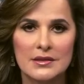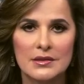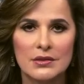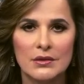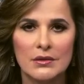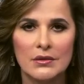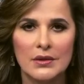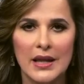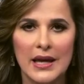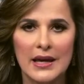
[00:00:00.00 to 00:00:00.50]

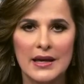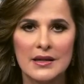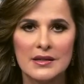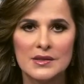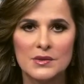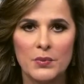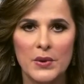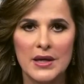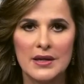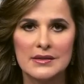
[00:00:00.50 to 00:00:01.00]
told the
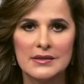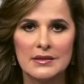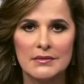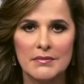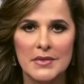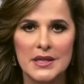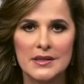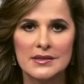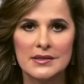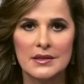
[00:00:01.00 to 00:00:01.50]
House Ways
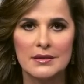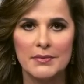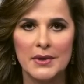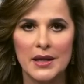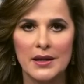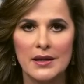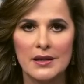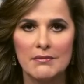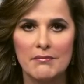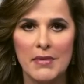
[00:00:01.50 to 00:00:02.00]
and Means
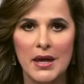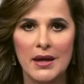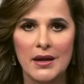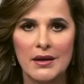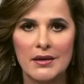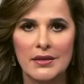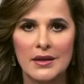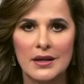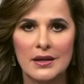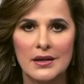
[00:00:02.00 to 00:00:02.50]
Committee in
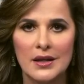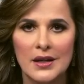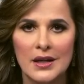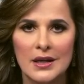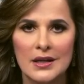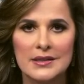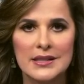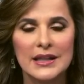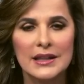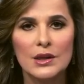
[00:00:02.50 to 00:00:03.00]
May that
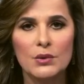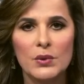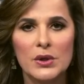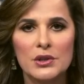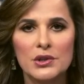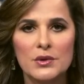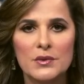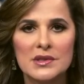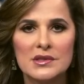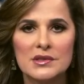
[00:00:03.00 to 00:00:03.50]
Delaware
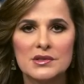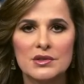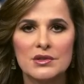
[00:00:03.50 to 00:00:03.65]
U.S.